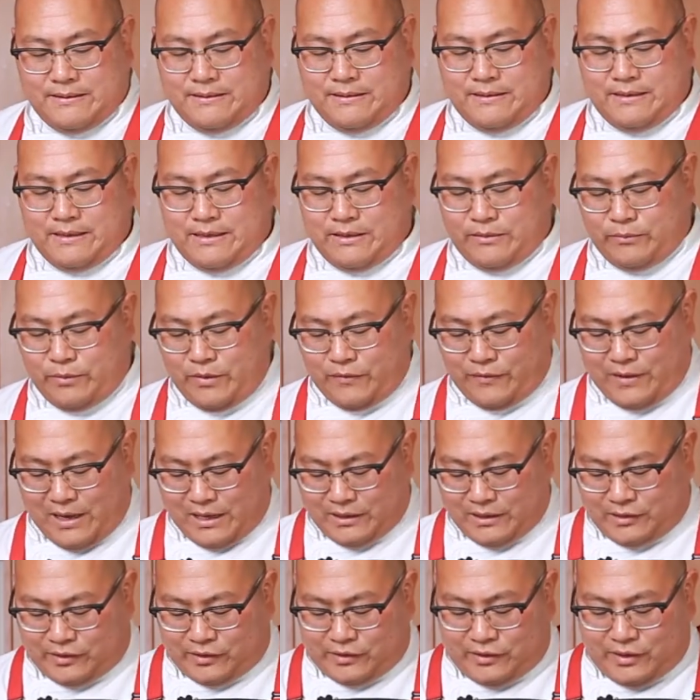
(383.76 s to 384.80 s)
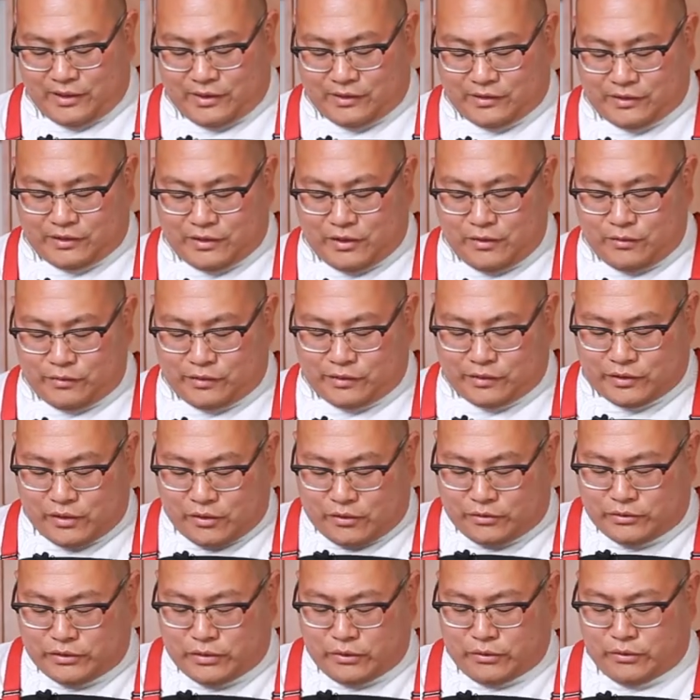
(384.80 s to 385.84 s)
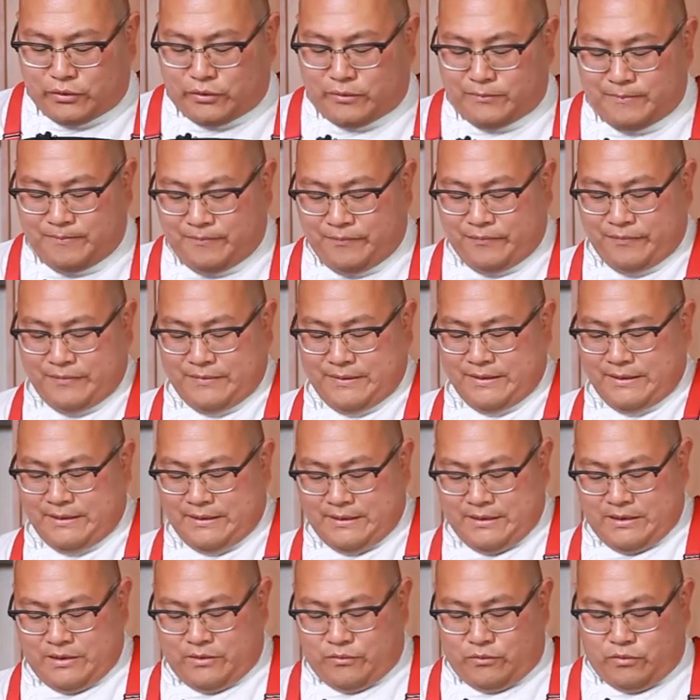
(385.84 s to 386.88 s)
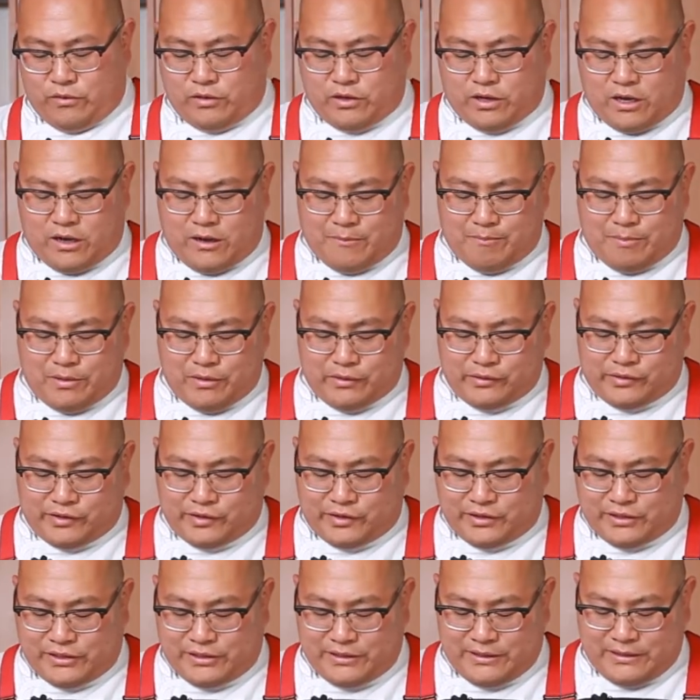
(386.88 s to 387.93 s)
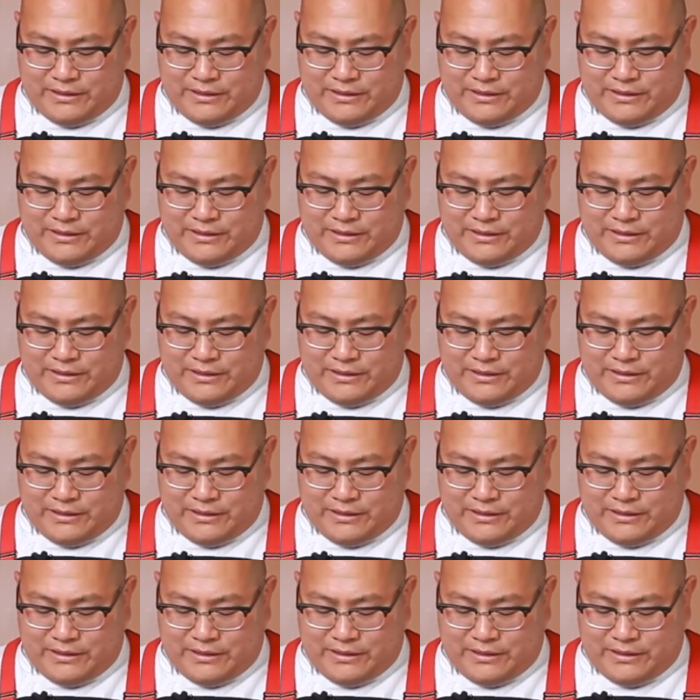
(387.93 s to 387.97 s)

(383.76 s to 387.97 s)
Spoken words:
And we've got 6 cukes total. We'll compost